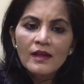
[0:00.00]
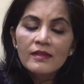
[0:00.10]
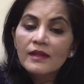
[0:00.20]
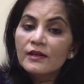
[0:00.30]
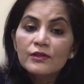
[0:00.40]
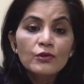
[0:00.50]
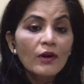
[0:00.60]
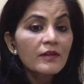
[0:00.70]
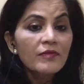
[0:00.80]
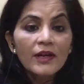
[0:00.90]
then it is not
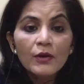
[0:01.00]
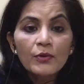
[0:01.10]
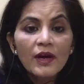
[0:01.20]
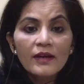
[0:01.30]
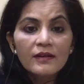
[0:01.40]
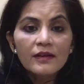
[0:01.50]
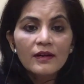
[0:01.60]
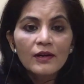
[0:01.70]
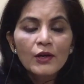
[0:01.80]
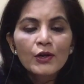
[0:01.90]
a very good idea
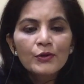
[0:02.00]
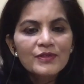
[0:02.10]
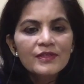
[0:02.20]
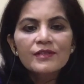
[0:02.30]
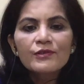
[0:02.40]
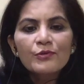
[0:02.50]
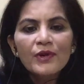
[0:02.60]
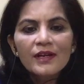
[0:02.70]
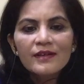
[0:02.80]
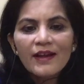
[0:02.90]
to sit and
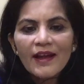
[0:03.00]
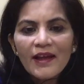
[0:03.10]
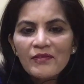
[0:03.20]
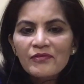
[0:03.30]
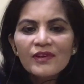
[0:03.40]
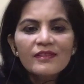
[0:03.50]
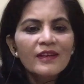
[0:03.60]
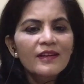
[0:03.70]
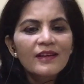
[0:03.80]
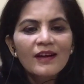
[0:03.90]
read
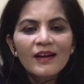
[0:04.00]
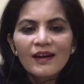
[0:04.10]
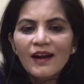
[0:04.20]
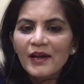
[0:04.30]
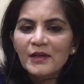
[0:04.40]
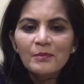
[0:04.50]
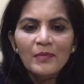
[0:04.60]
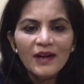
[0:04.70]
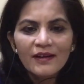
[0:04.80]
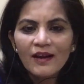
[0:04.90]
everything line
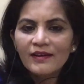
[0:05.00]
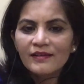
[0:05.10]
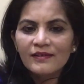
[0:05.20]
by line.